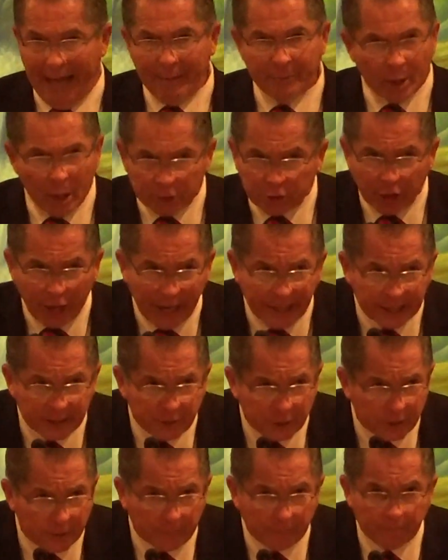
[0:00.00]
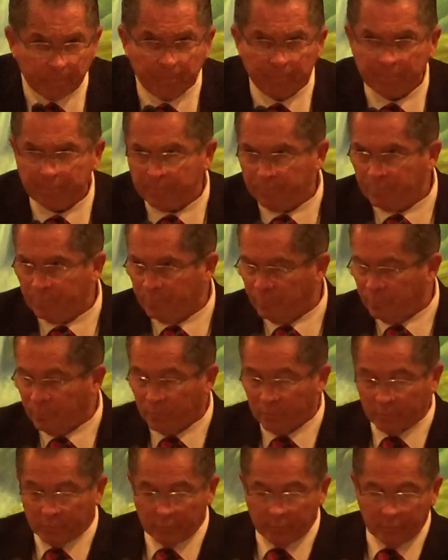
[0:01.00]
I'm not changing.
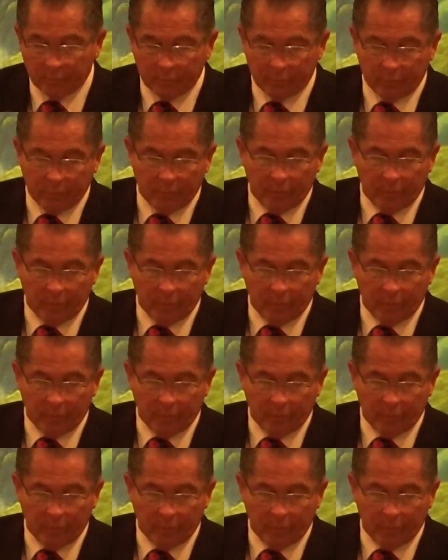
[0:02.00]
Amen.